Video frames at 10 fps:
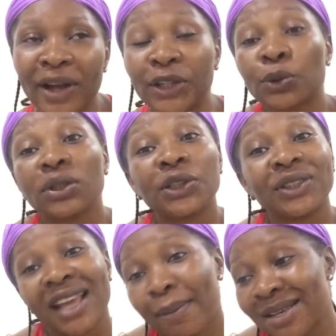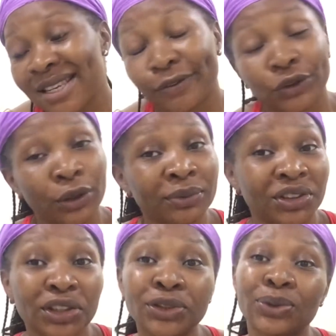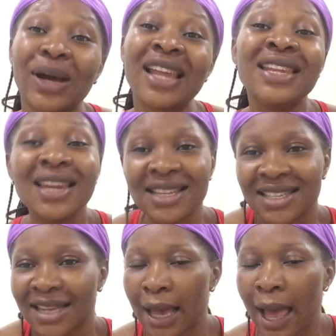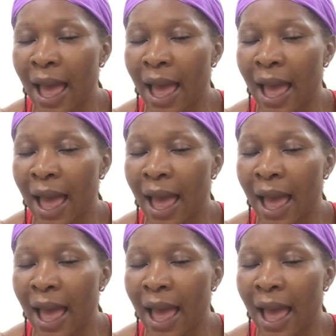but I just wanted to get myself something just to at least